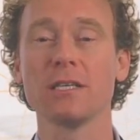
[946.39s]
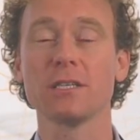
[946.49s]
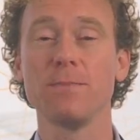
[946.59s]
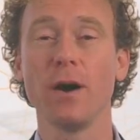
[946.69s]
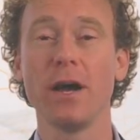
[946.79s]

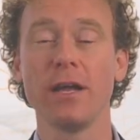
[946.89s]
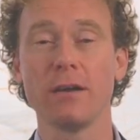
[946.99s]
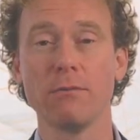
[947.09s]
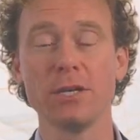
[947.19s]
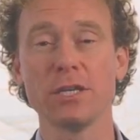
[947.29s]
inspired
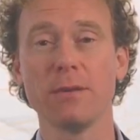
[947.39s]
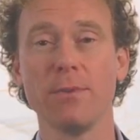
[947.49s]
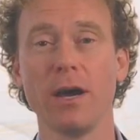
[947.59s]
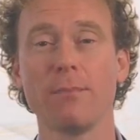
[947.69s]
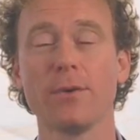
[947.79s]
originally
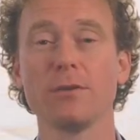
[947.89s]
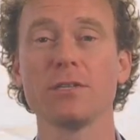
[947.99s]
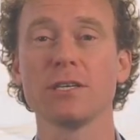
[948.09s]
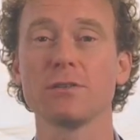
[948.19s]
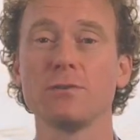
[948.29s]
by a
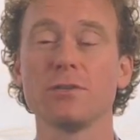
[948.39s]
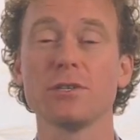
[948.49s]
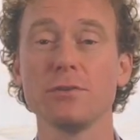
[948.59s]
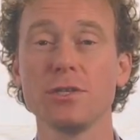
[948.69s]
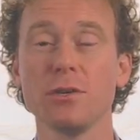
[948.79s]
process called
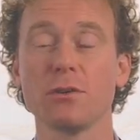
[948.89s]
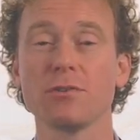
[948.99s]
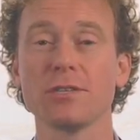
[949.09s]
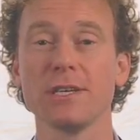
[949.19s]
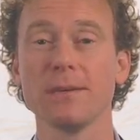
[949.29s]

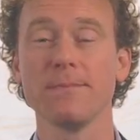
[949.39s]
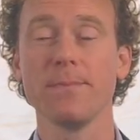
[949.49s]
sociocracy,